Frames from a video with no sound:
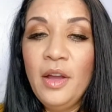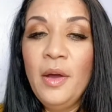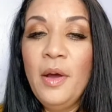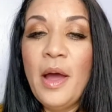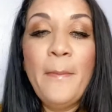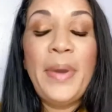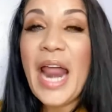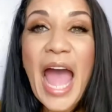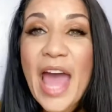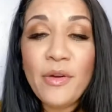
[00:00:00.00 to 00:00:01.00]
But I
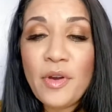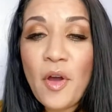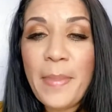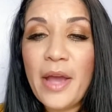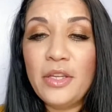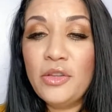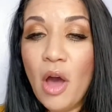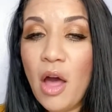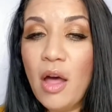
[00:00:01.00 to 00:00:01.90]
don't know about y'all,